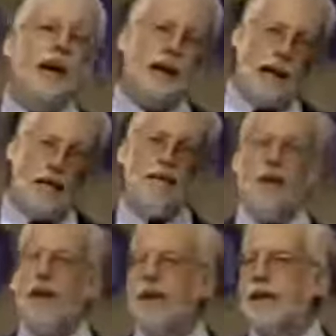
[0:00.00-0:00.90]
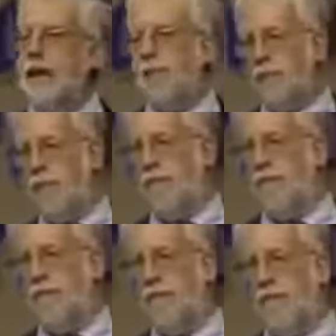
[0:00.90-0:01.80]
and left it in a temple.
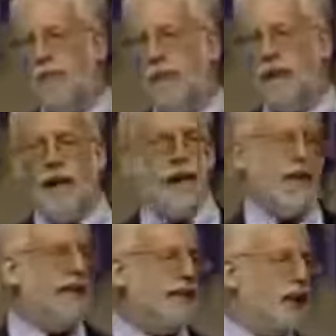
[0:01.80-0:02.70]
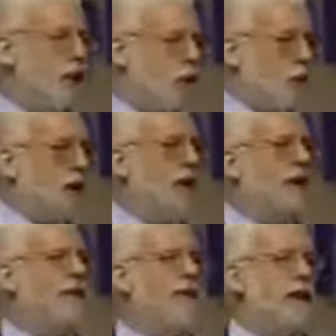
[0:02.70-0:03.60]
He's the only
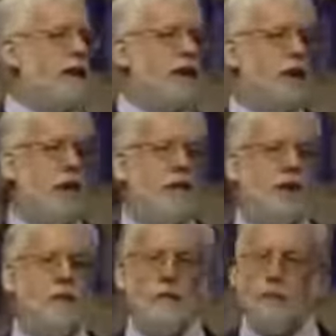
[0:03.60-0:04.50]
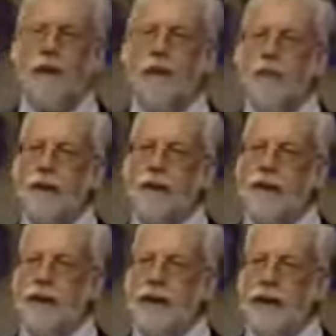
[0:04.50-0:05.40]
Confederate general to be buried within
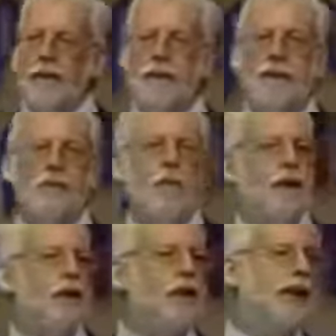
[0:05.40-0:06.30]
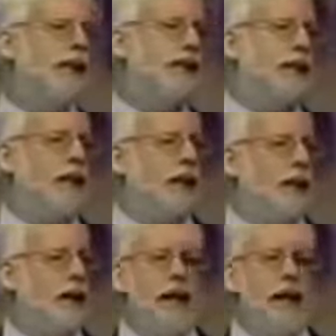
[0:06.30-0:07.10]
the city limits of Washington, D.C.,